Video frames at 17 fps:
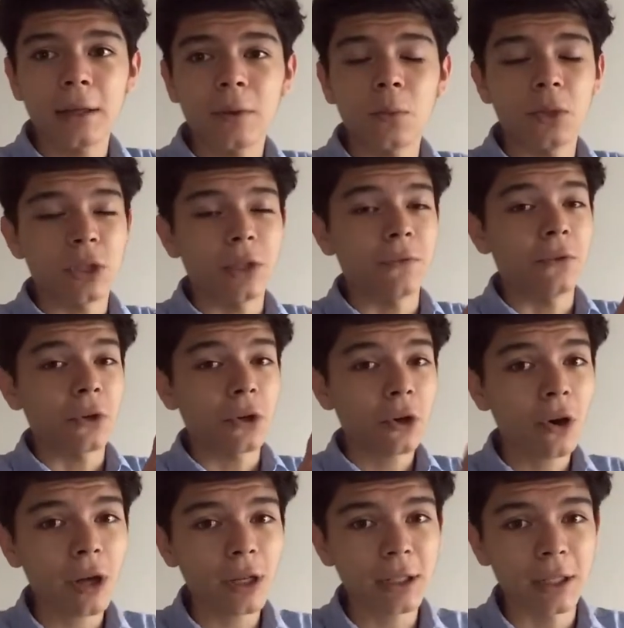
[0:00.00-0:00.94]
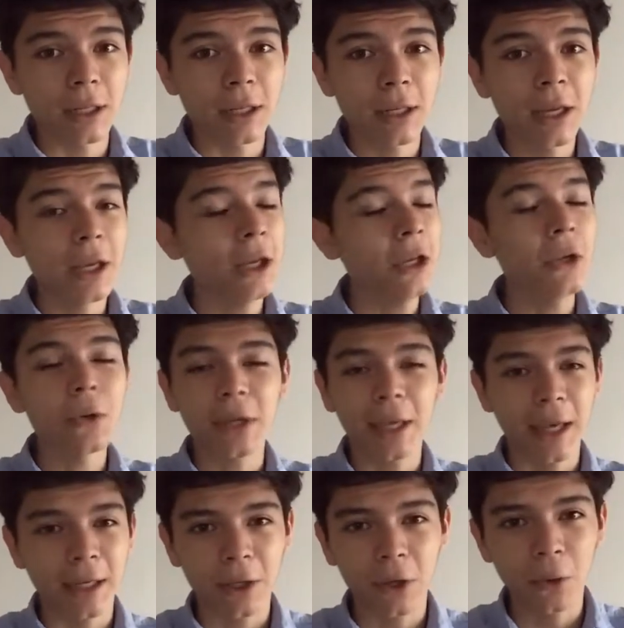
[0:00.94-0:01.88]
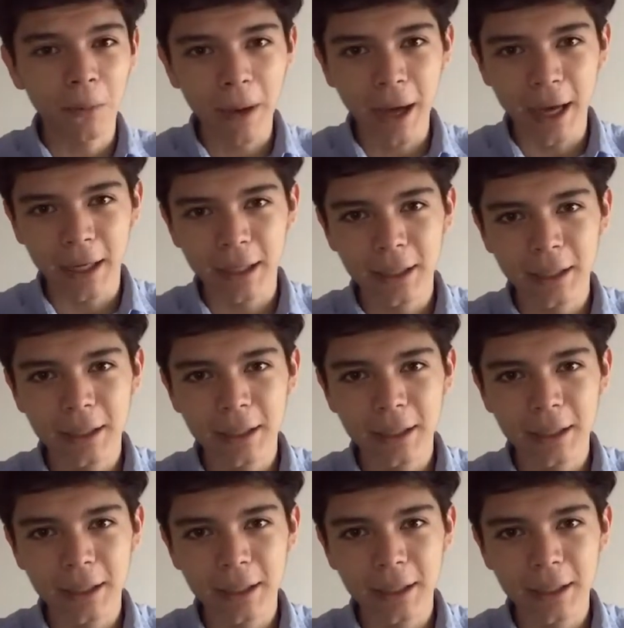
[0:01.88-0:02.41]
which if you cross it, you can't go back.